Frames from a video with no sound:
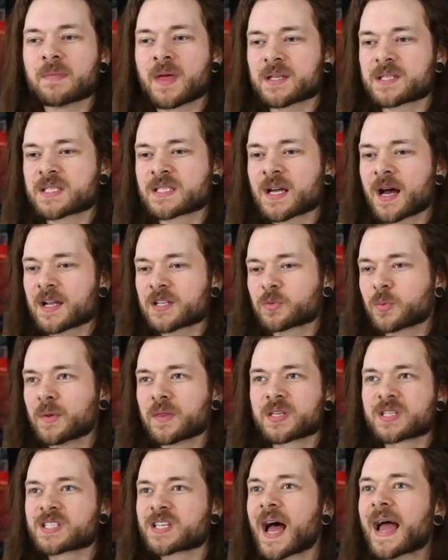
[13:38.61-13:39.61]
that starts
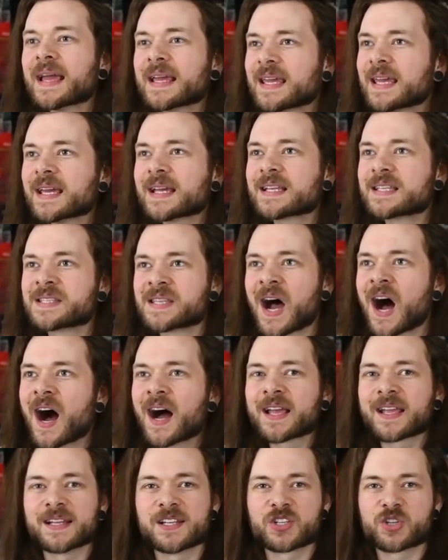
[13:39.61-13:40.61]
with Psychic,
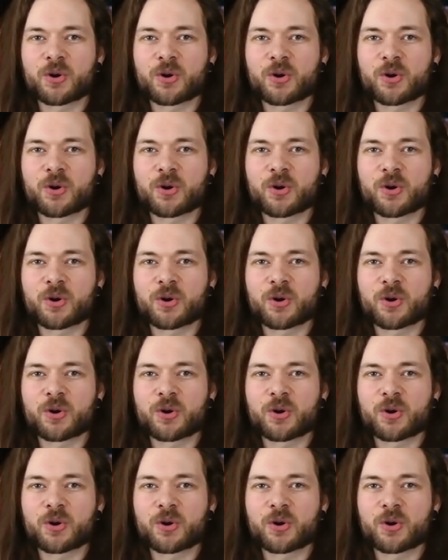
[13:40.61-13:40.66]
Dark, and